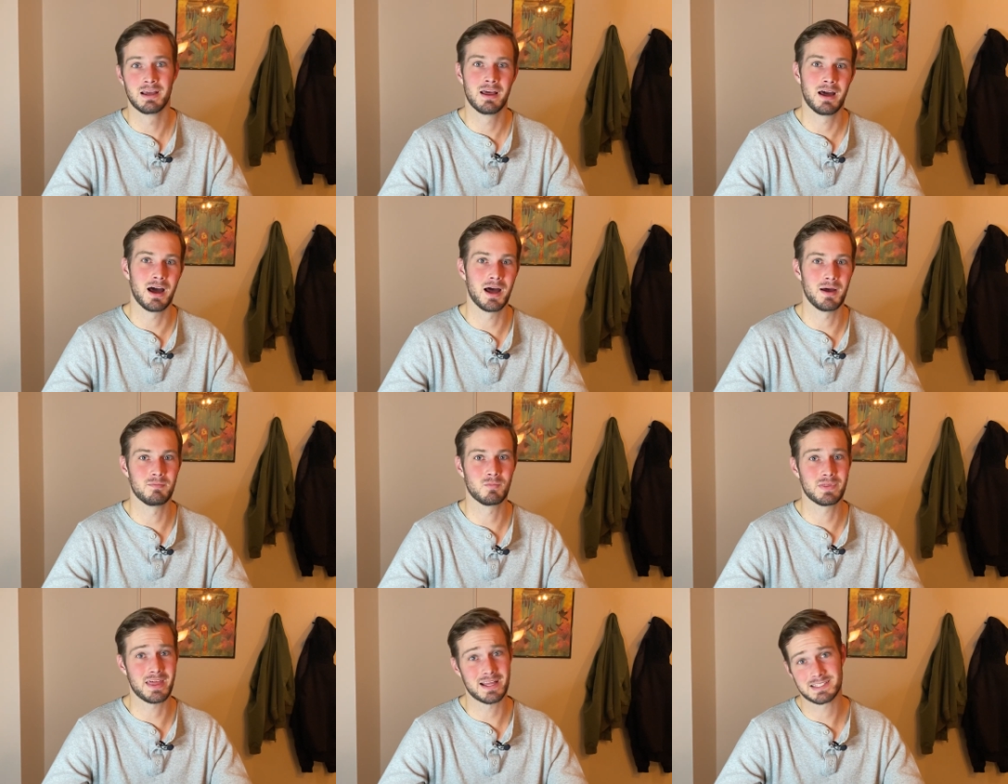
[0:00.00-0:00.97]
Um,
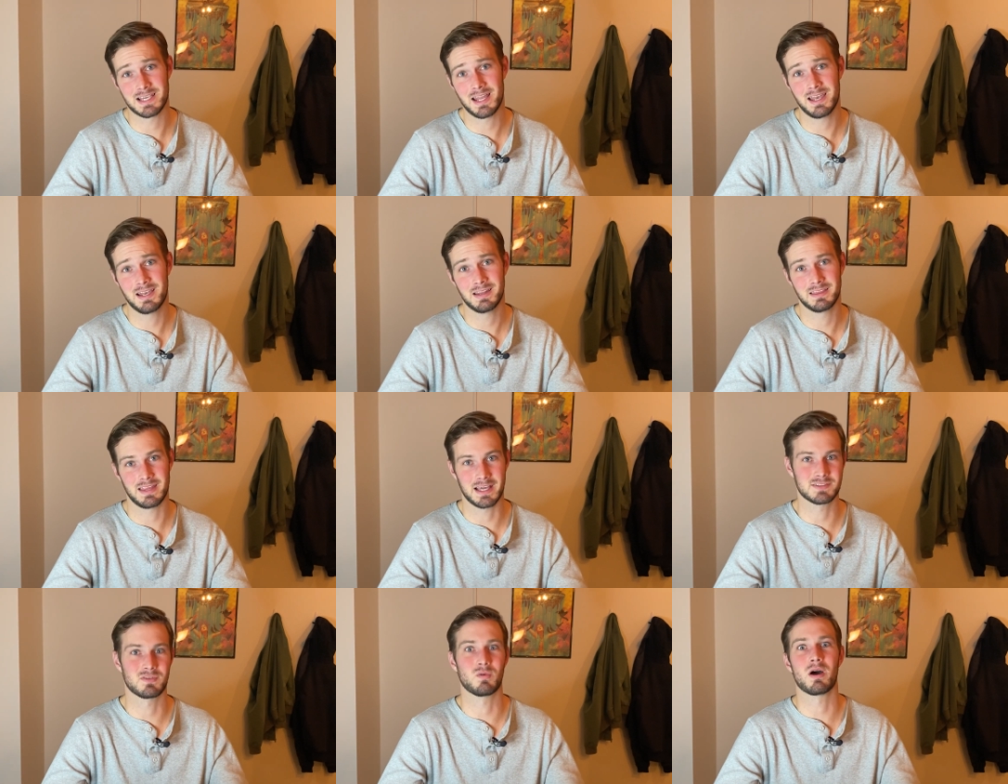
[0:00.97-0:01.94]
with that said,
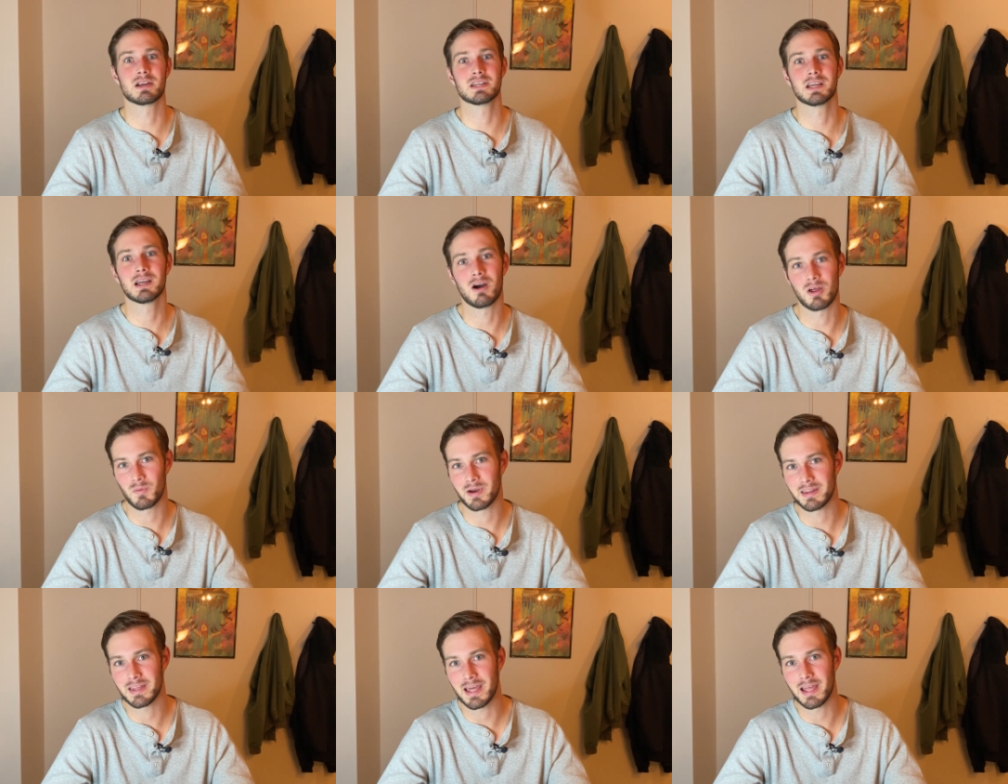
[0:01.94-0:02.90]
thanks for watching all the way
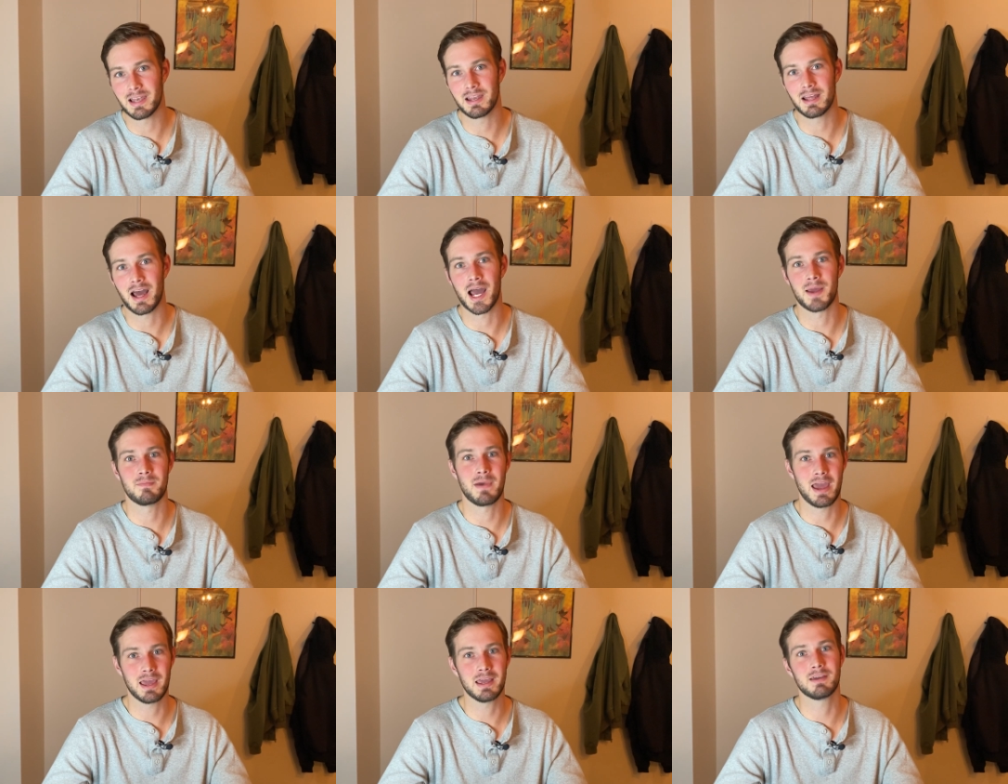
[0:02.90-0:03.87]
to the end. I'm
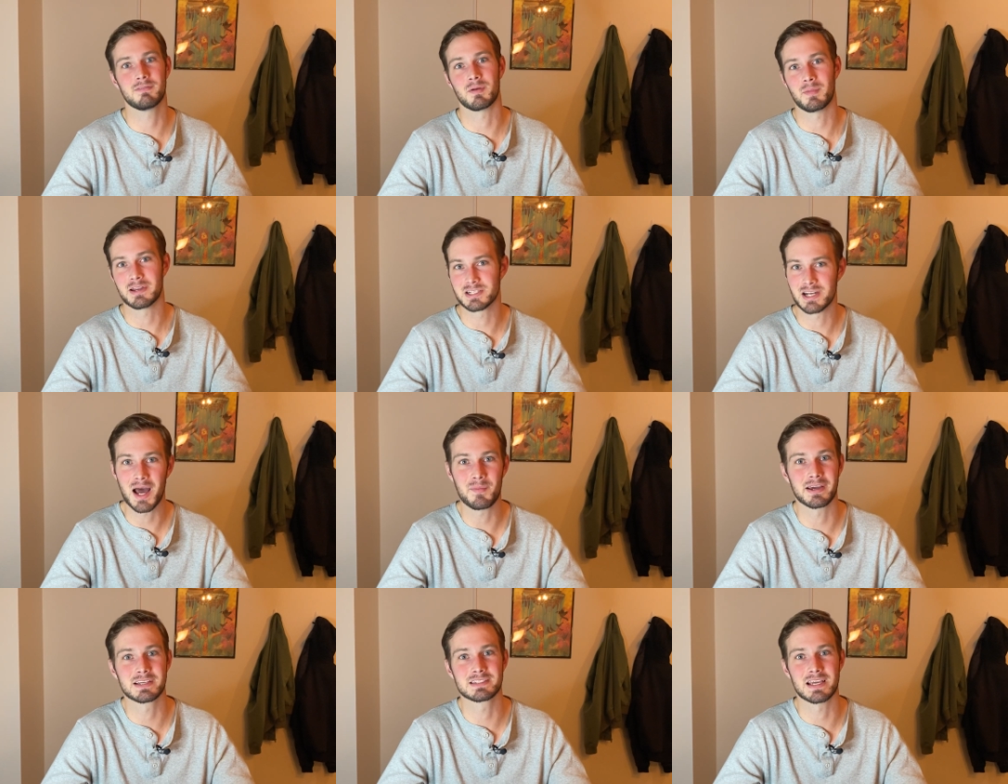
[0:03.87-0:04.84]
Hank from
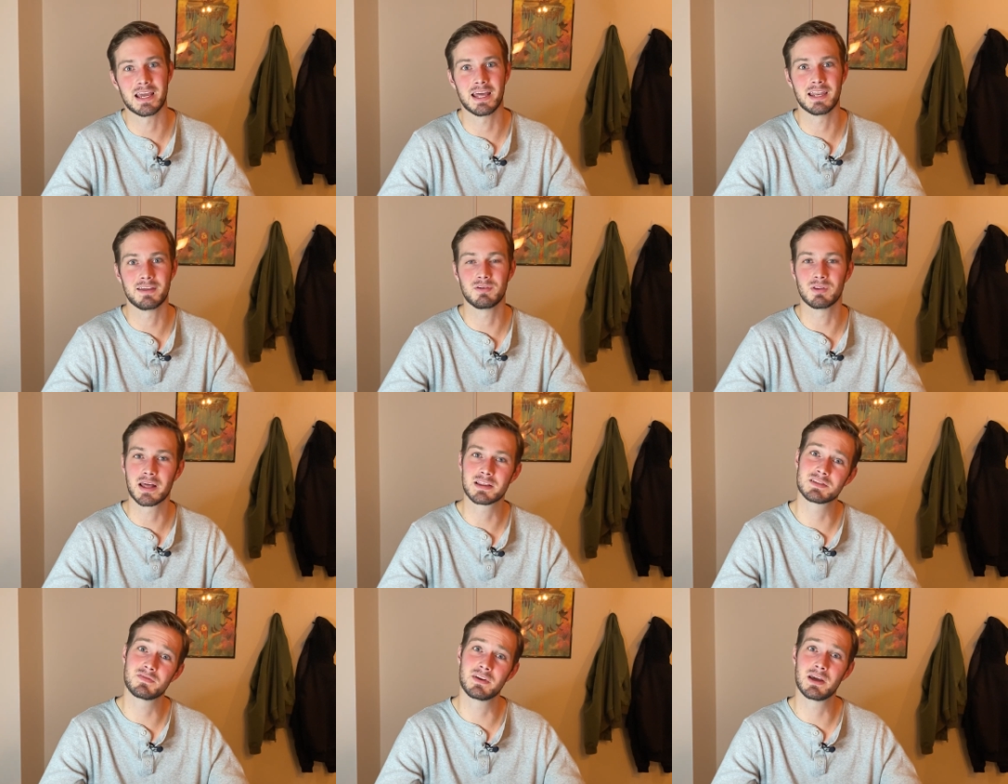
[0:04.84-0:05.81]
Enginomics, and if you like
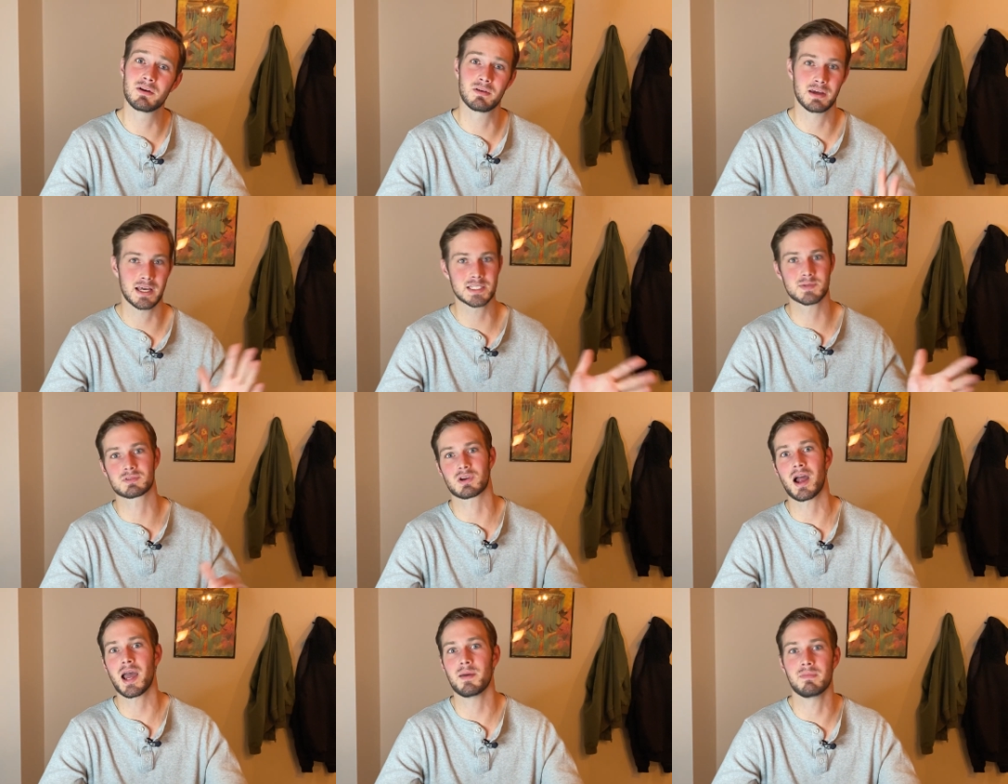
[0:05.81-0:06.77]
this video, hit
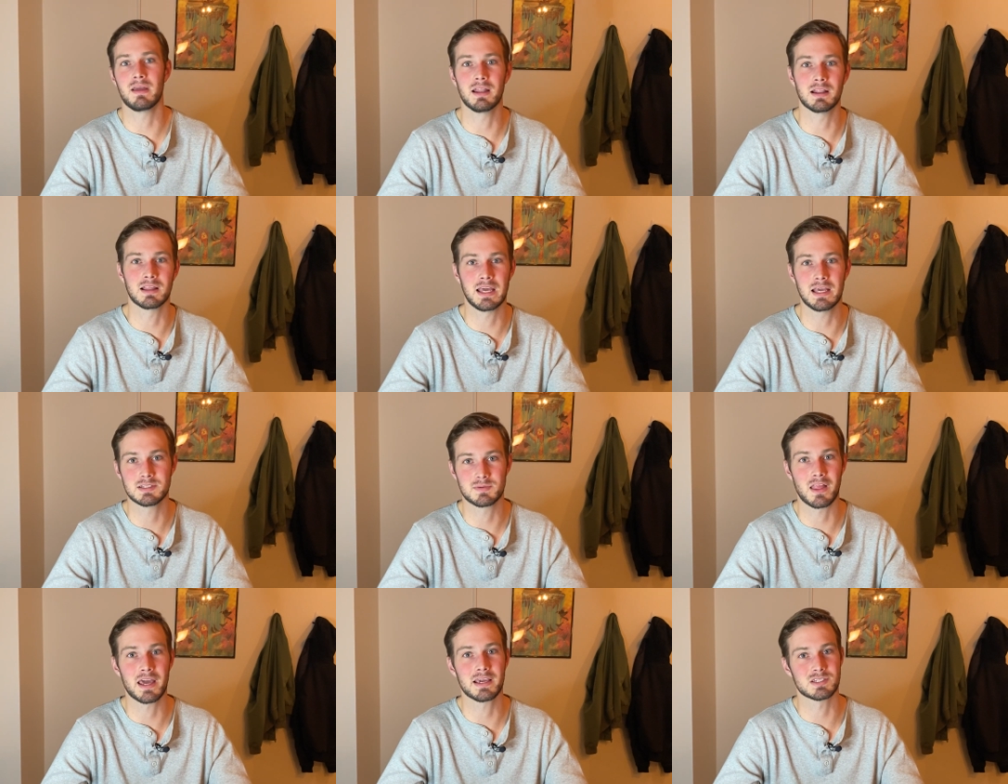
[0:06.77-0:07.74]
subscribe and hit
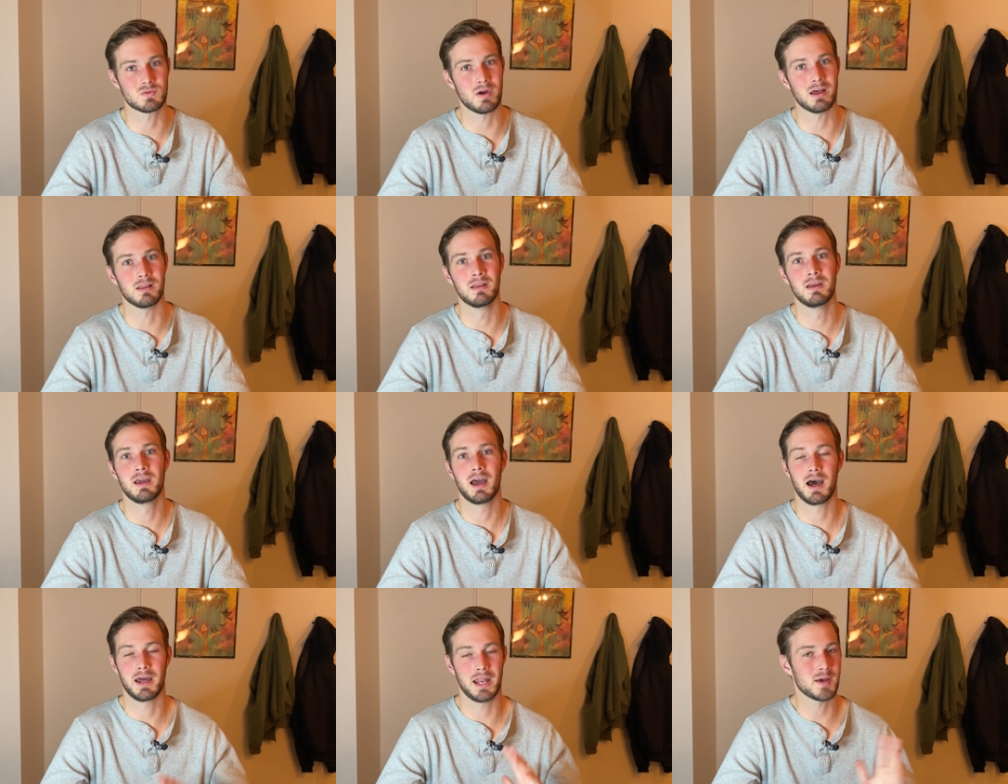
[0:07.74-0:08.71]
like as well.
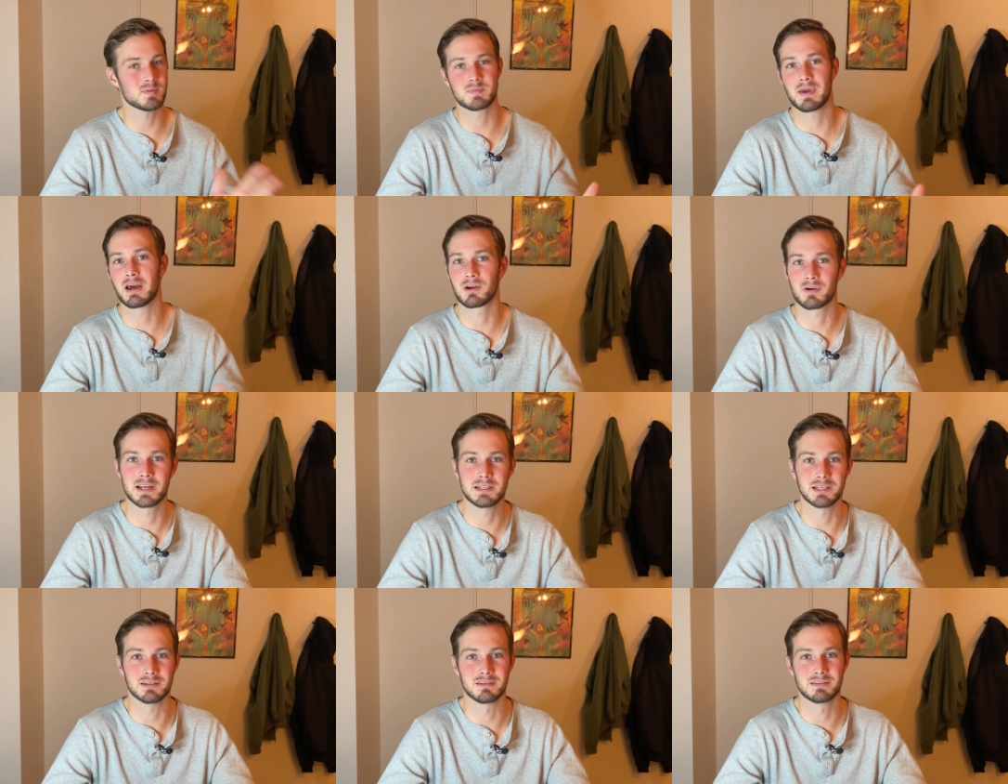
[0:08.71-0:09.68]
Uh, it helps me out a great
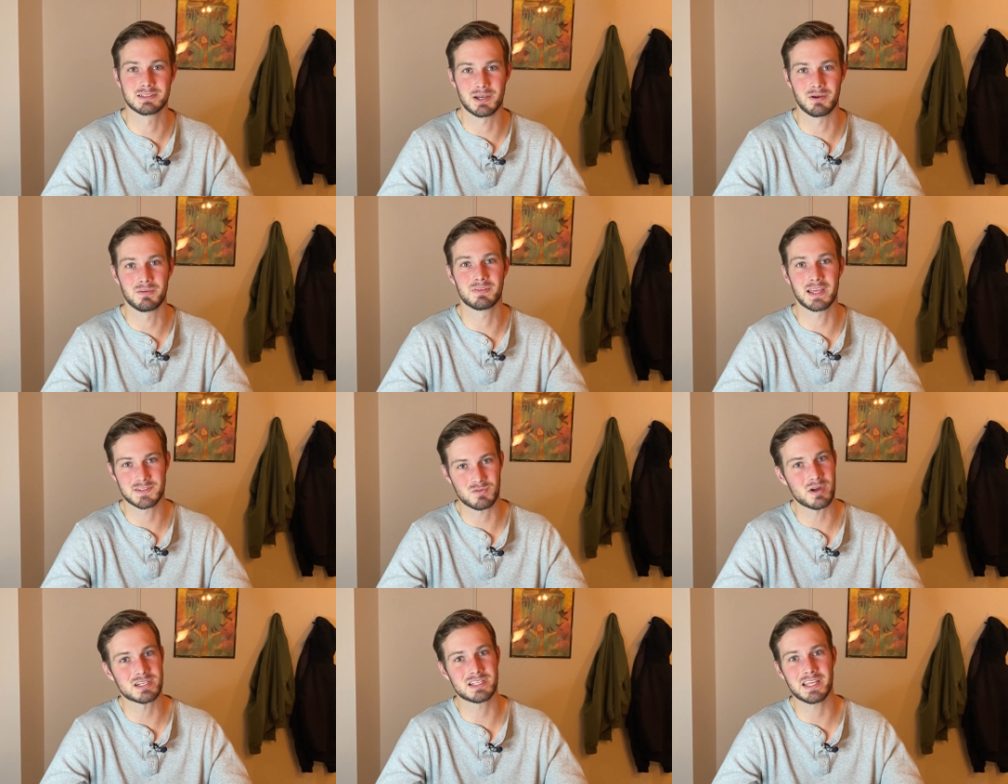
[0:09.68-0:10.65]
deal. So thanks for
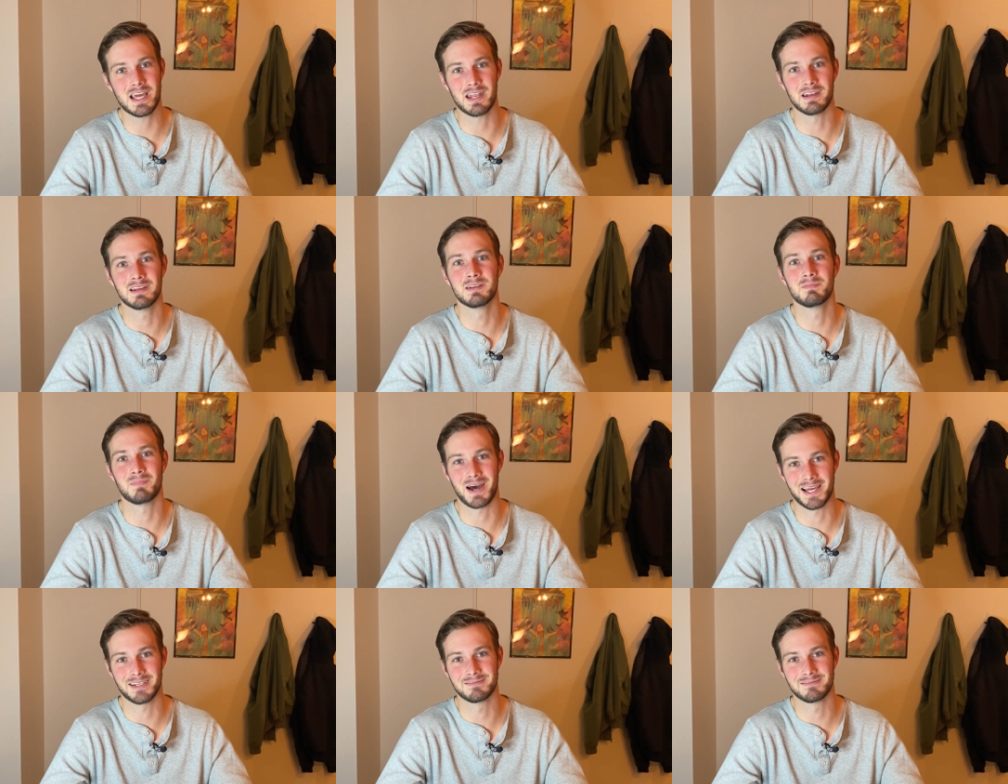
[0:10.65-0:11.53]
watching the end. Bye.